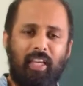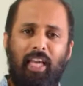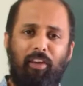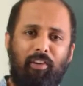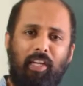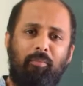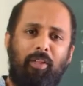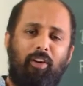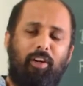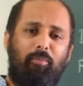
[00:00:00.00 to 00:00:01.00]
Every time
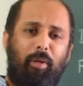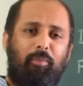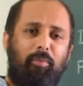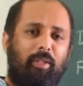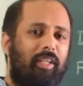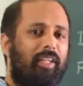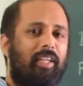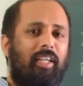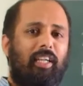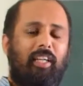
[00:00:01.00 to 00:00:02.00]
they got a prime number,
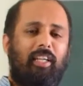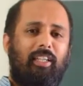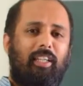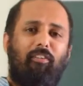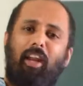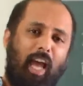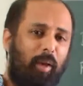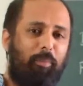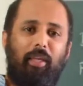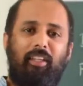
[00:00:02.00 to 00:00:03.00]
they were
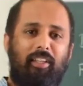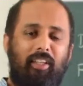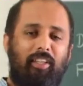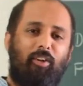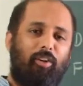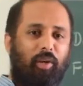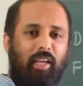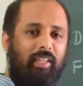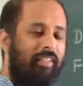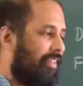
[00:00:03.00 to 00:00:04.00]
happy. They thought,
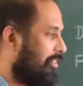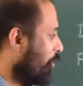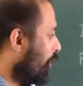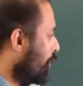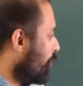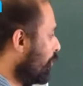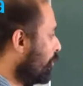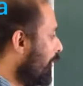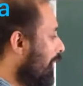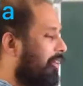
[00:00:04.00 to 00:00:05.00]
okay, this is going to
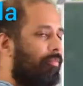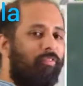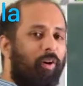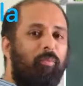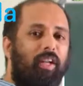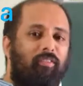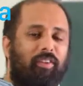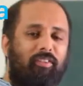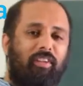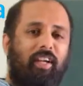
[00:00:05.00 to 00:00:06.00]
be a formula
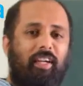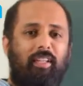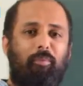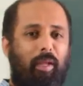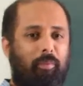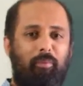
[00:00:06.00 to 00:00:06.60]
for generating the prime